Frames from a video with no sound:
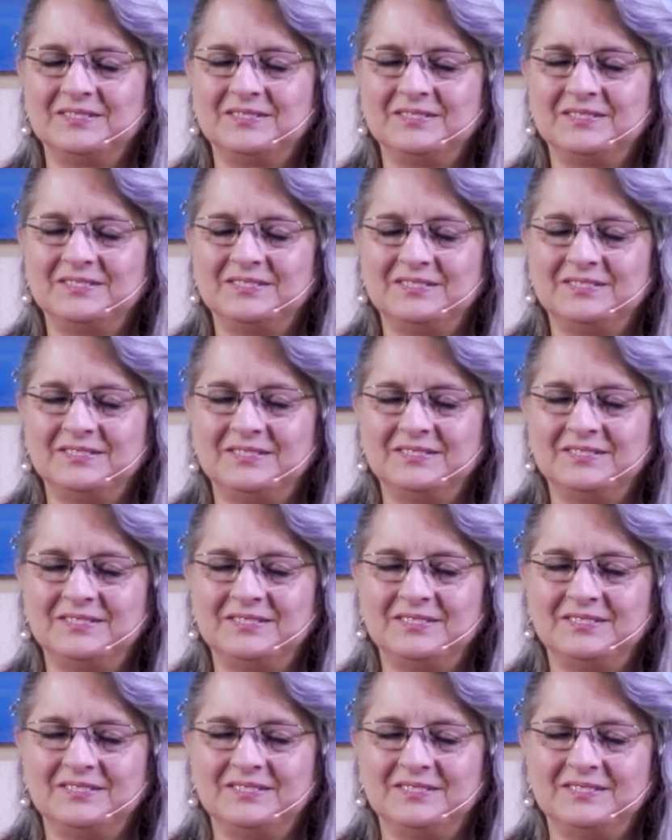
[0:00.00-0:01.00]

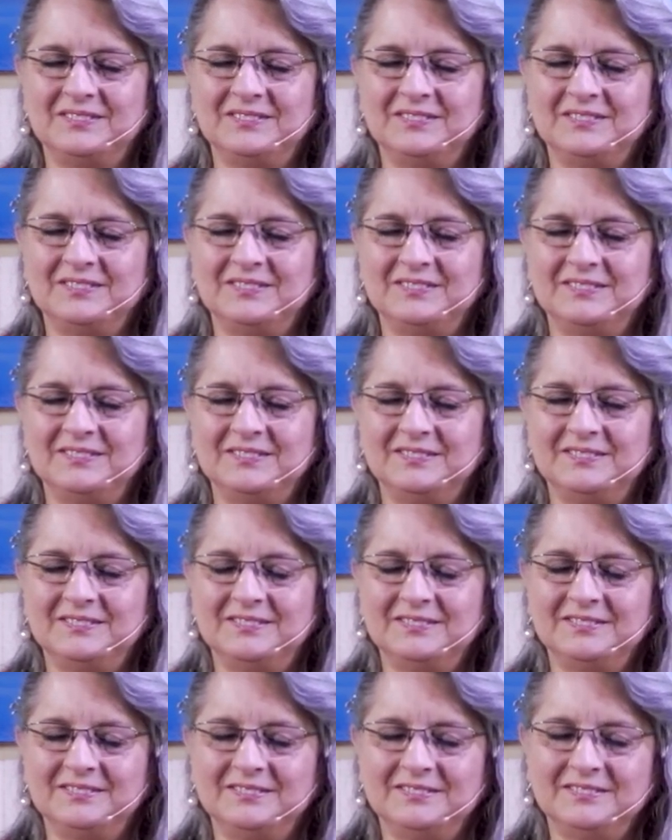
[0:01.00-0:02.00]

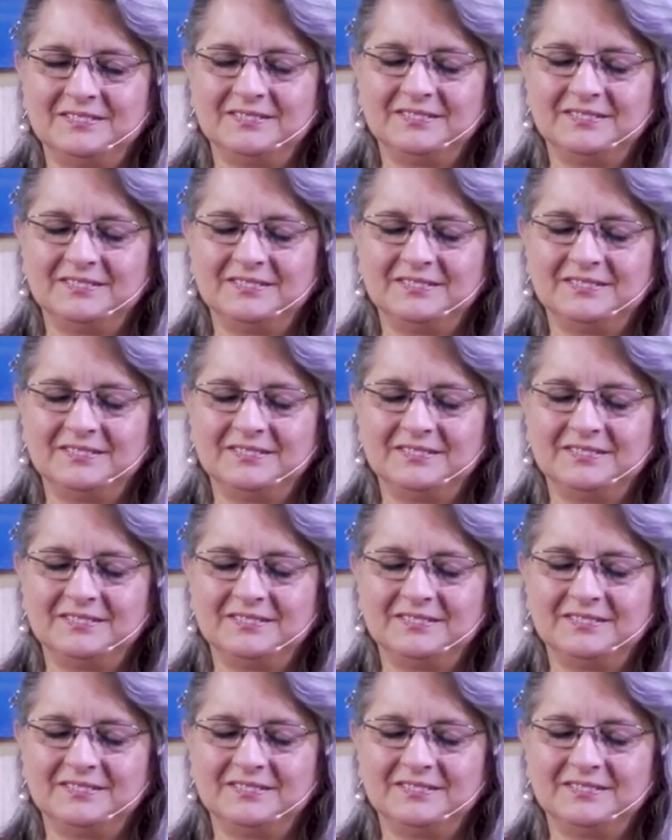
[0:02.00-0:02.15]
Nobody speaks.